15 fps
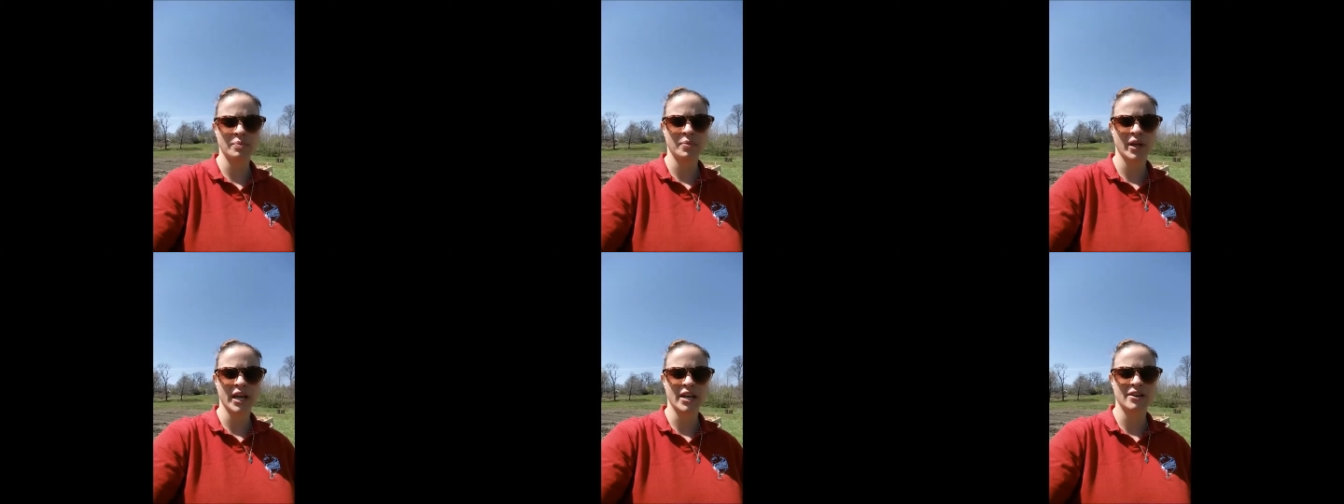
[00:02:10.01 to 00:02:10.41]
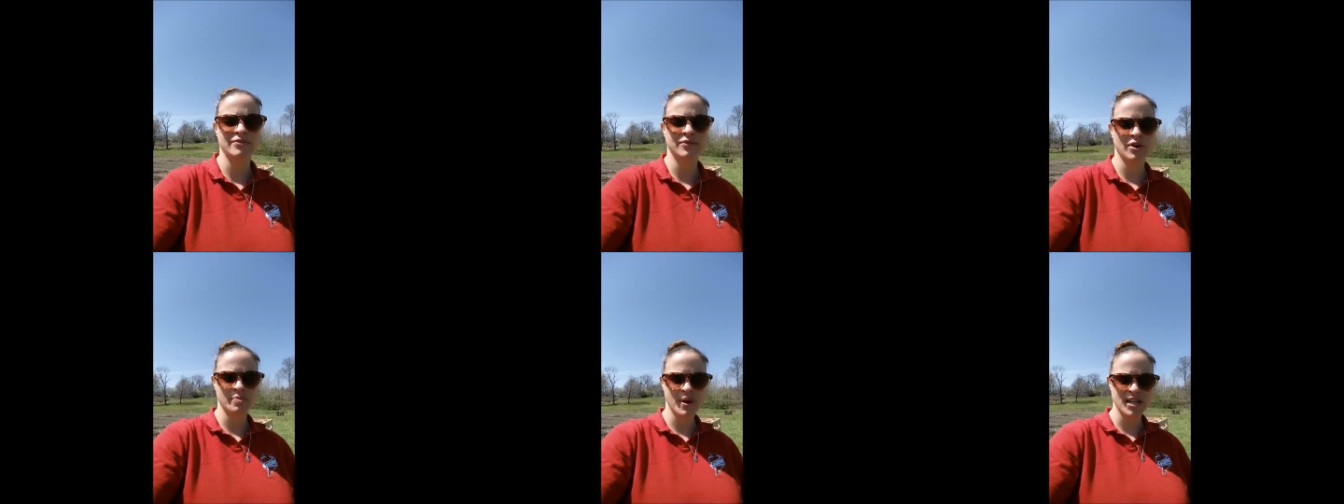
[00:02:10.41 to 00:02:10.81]
We
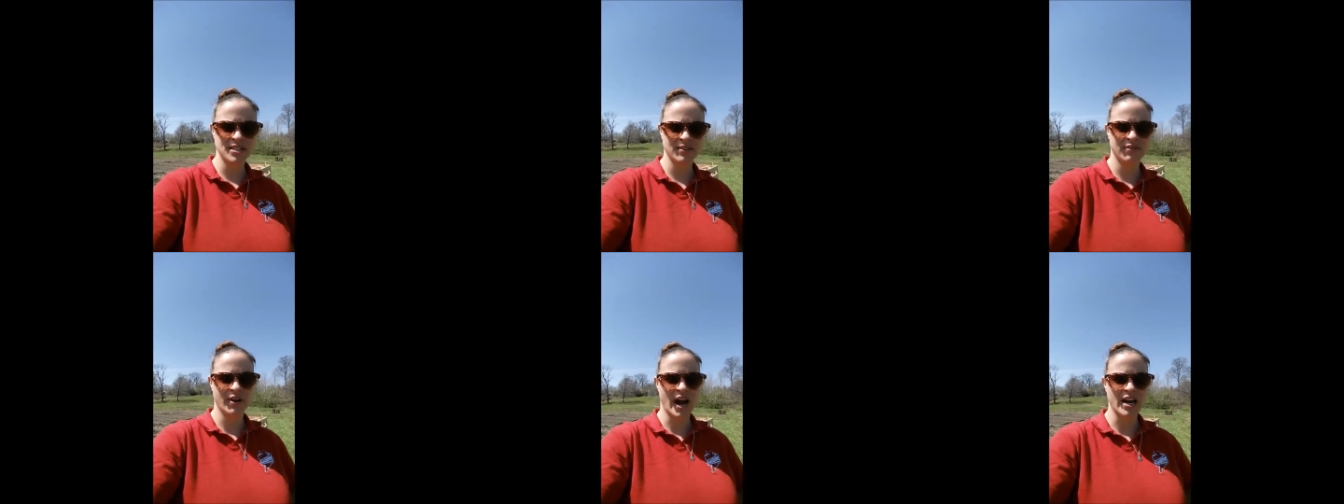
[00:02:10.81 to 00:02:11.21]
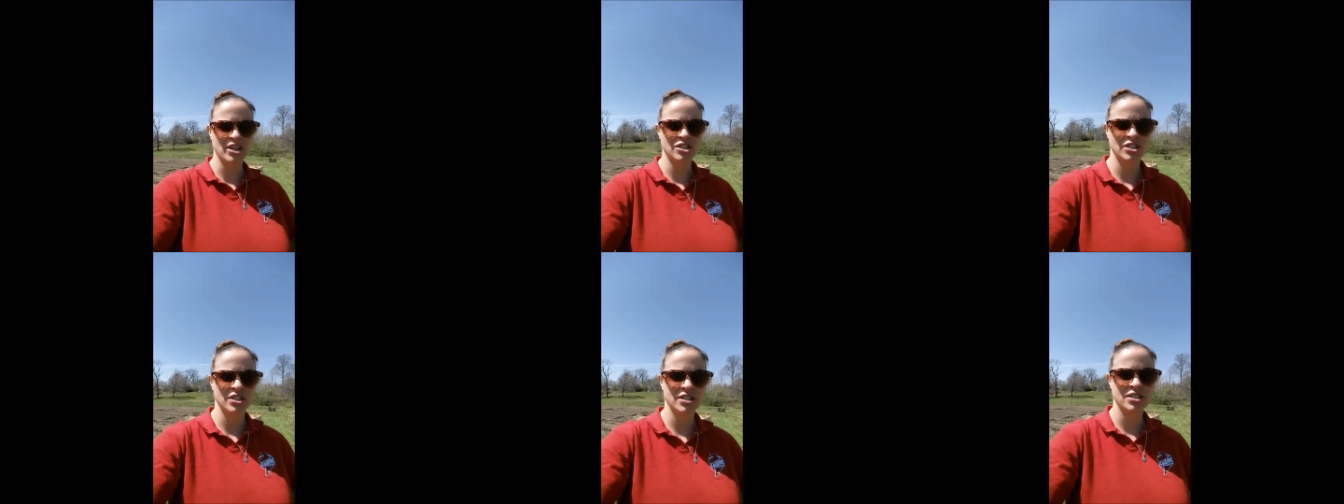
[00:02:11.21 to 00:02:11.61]
planted four beds of
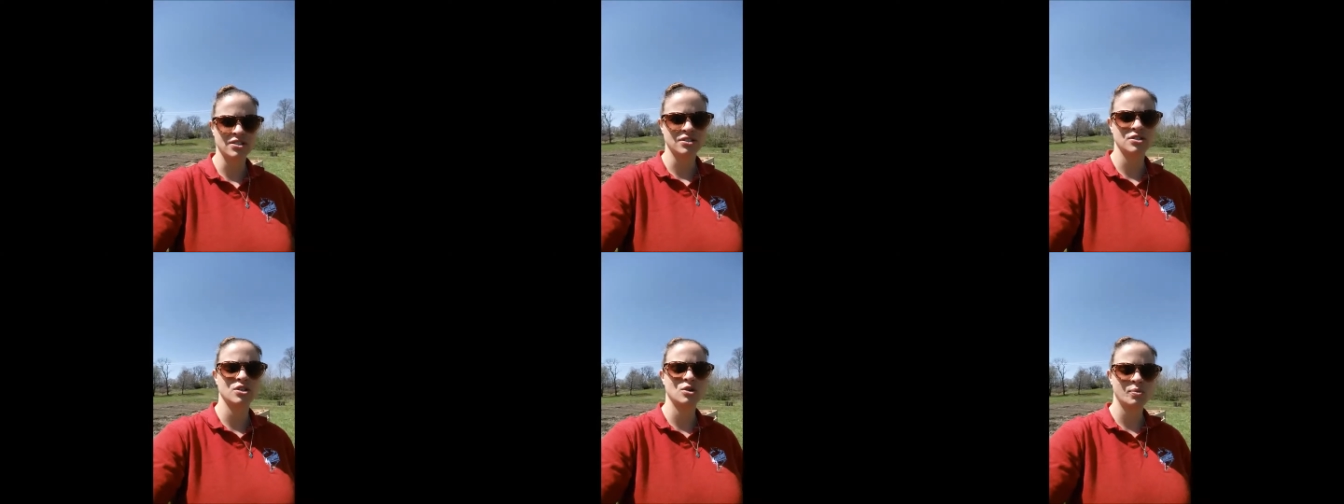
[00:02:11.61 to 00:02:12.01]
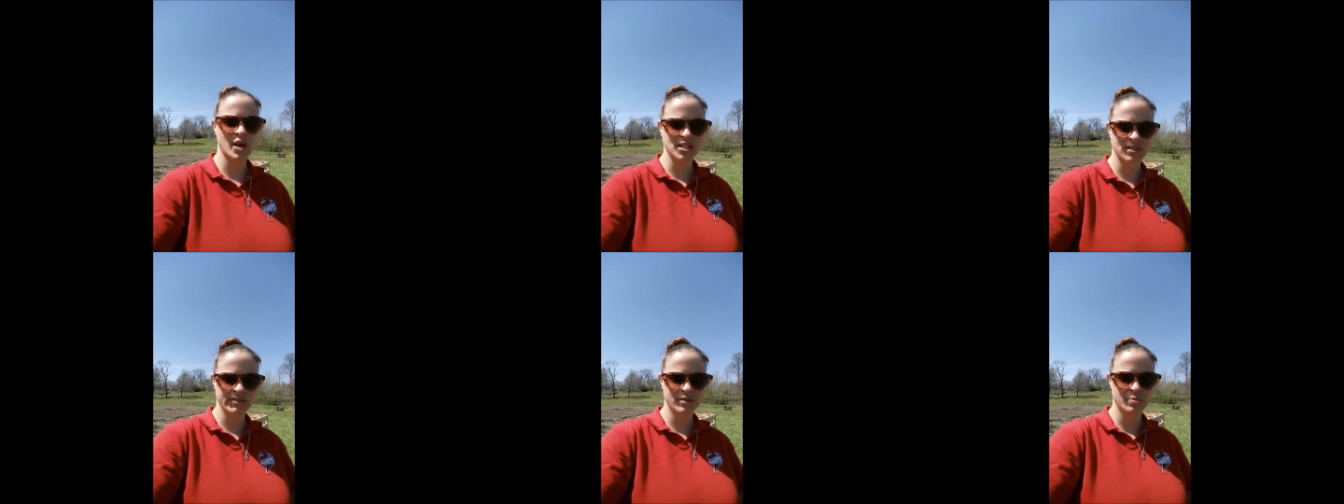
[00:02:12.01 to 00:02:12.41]
radishes, two
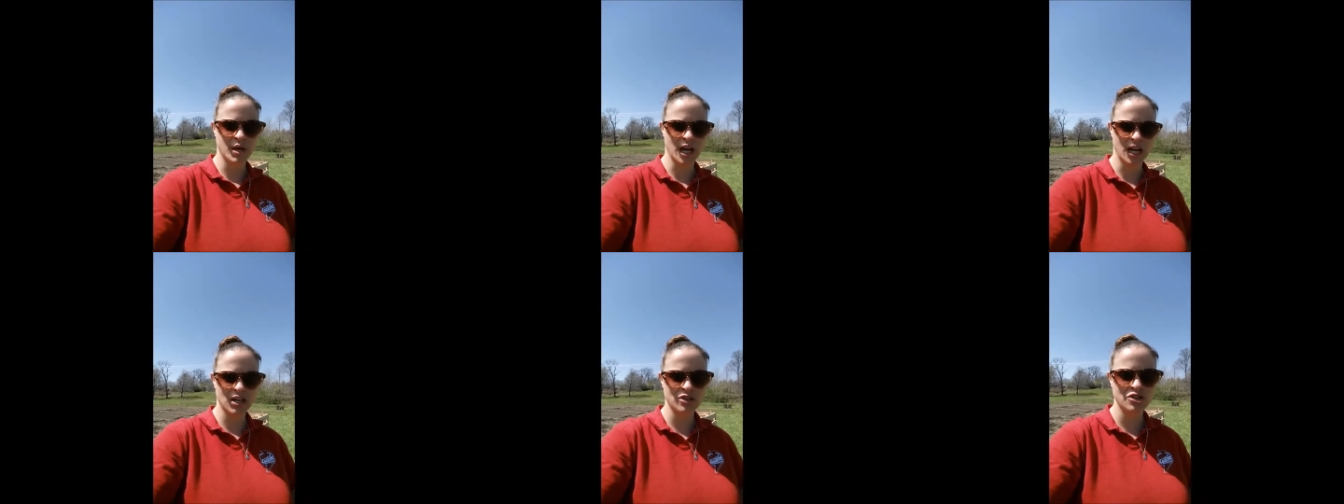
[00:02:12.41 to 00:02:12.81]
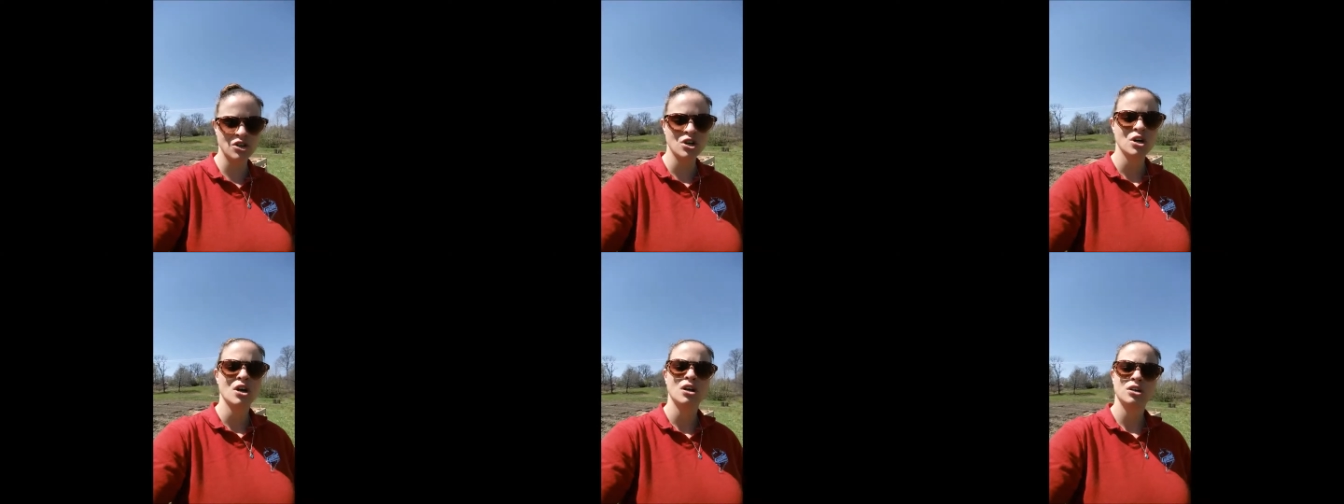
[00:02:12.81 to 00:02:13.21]
beds of
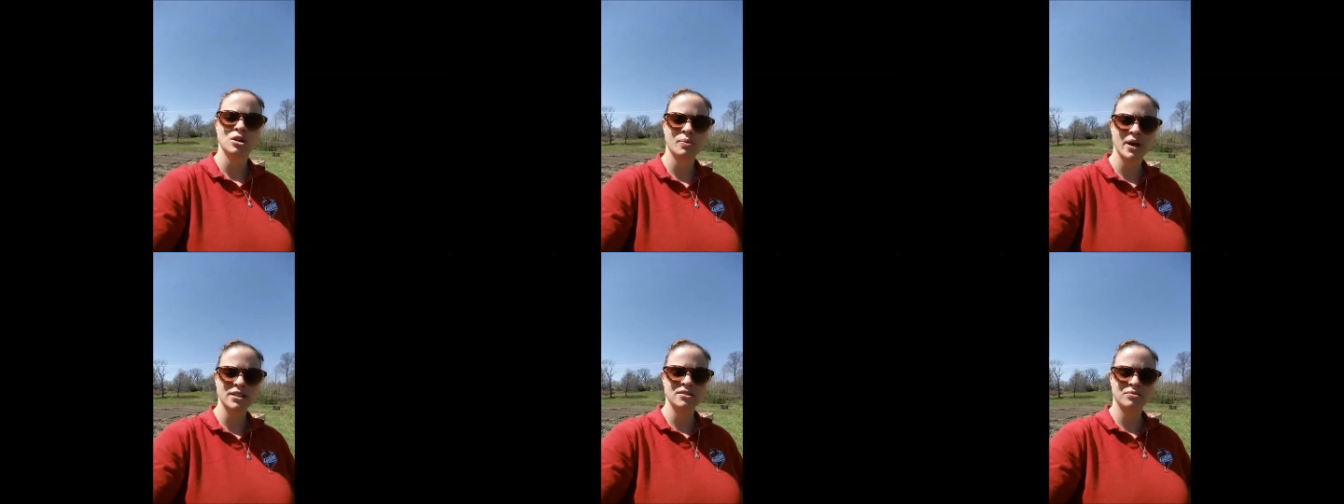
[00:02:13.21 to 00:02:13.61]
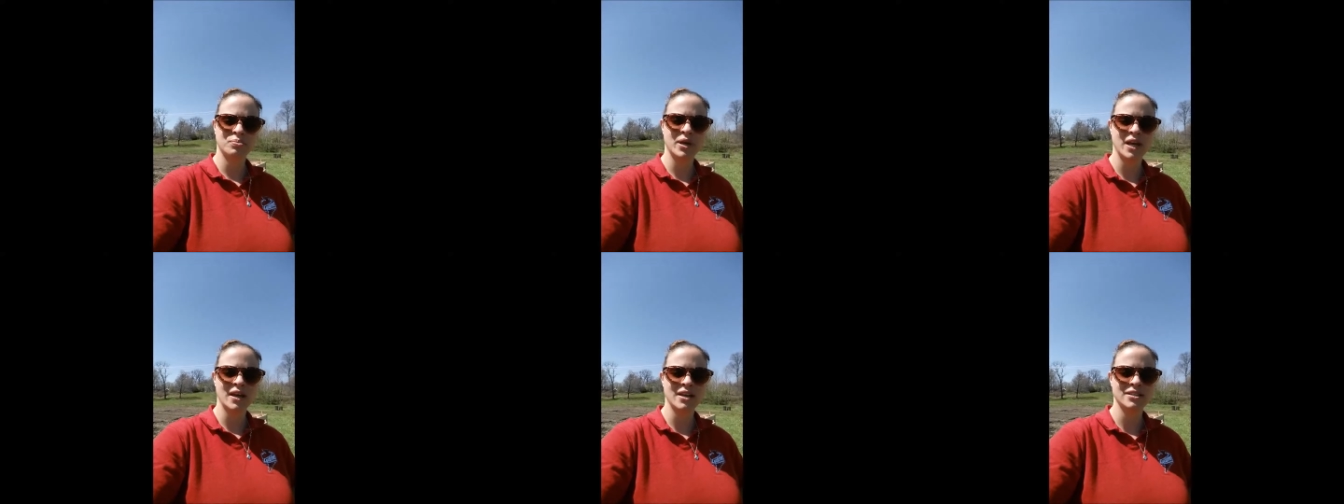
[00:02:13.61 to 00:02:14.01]
spinach, two beds
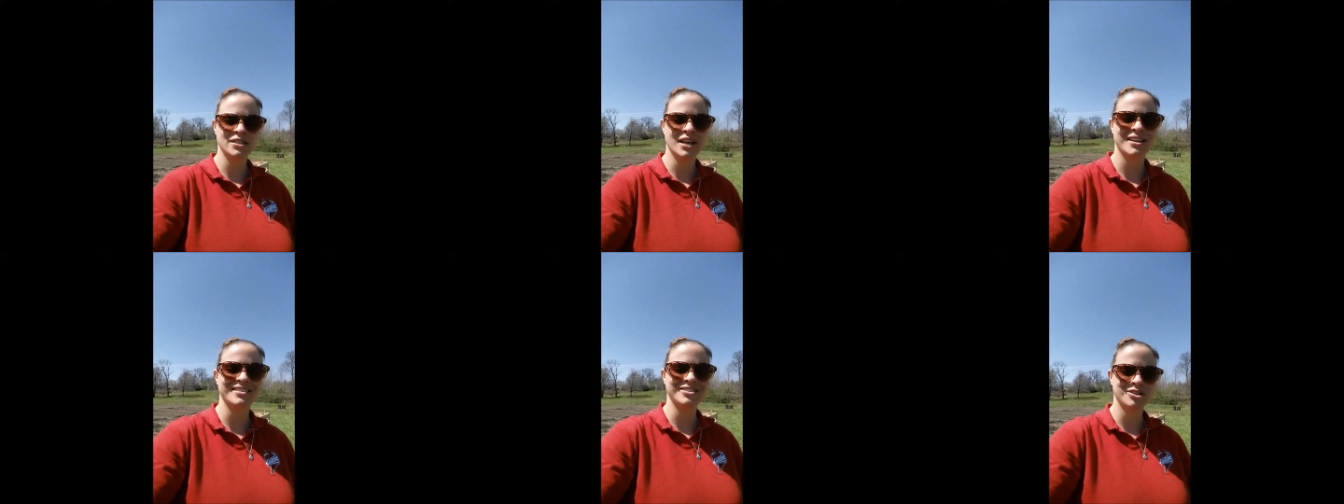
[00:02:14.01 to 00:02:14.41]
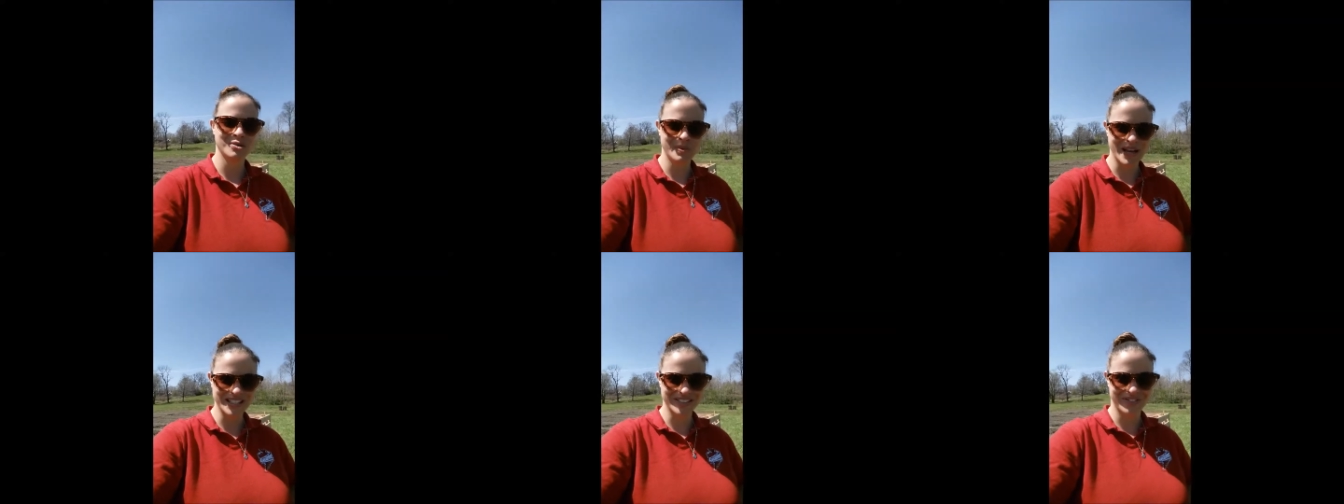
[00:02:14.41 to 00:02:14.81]
of peas, and
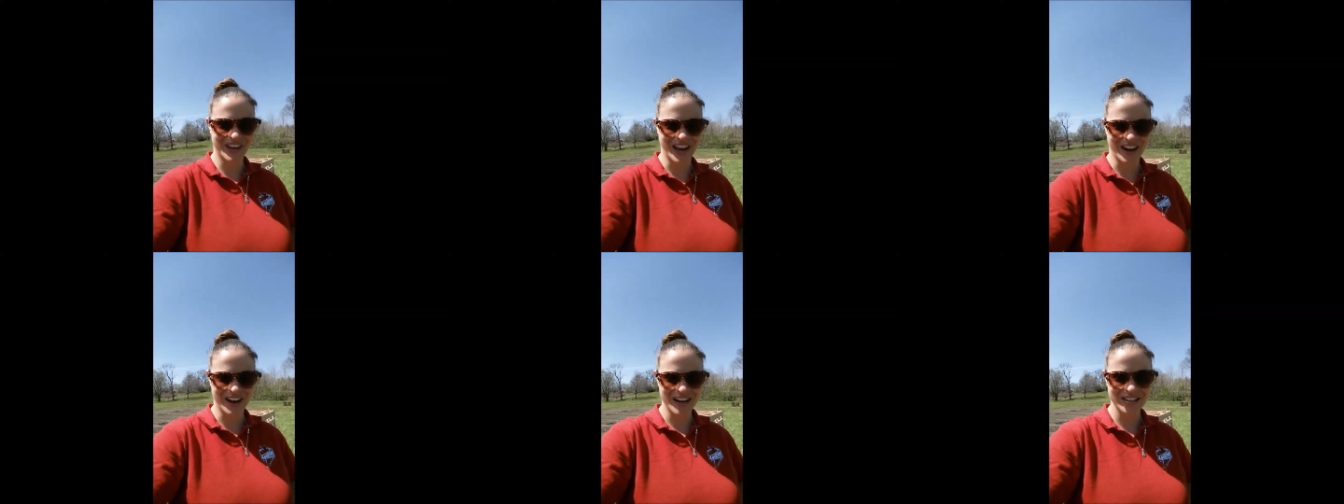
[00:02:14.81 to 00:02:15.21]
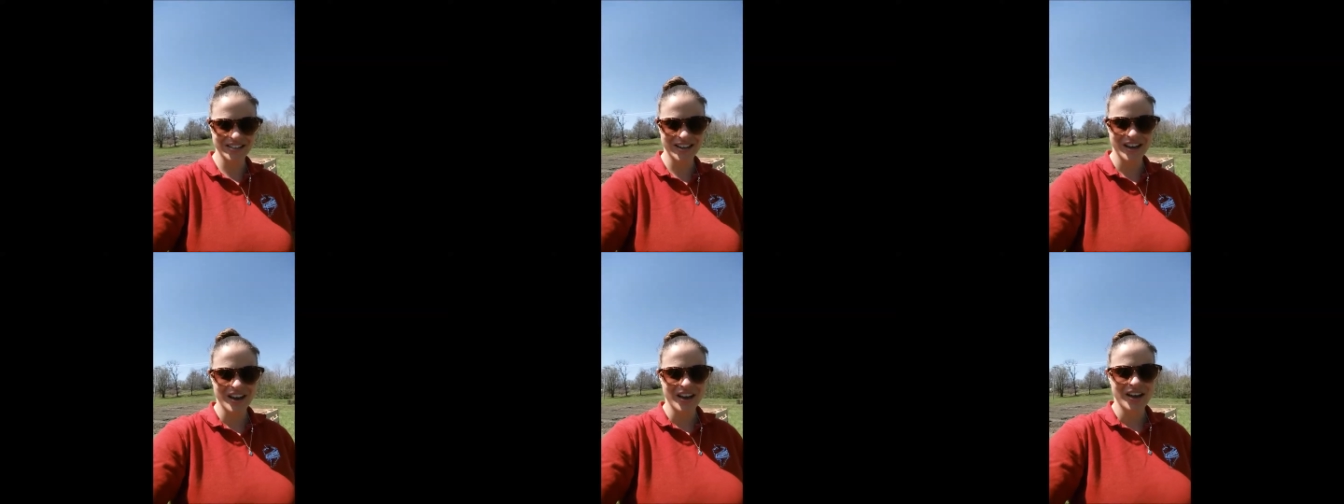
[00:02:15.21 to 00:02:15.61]
two beds of
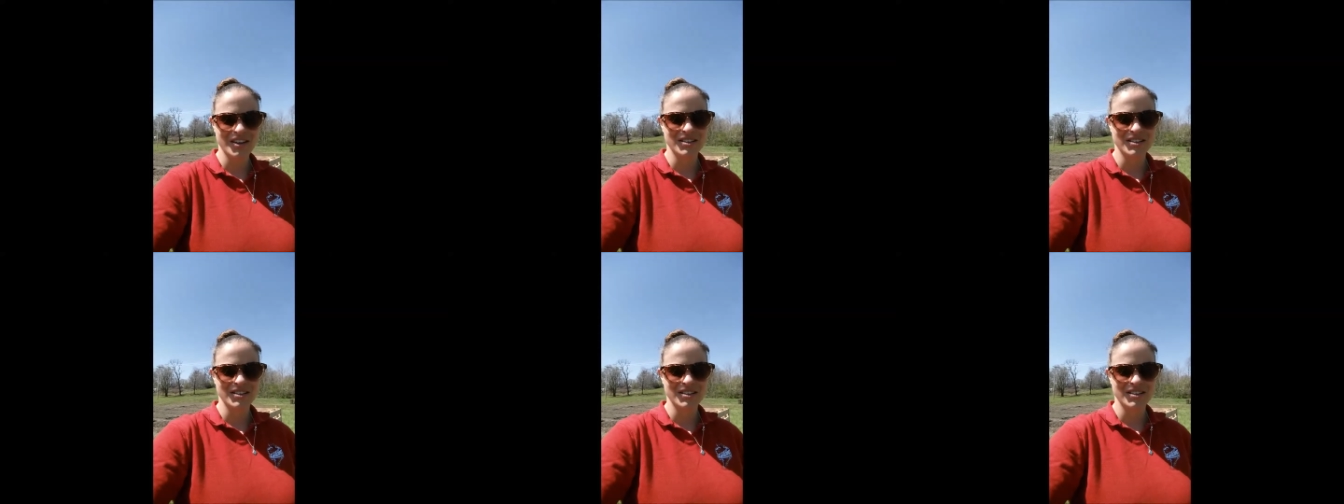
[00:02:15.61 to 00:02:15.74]
carrots.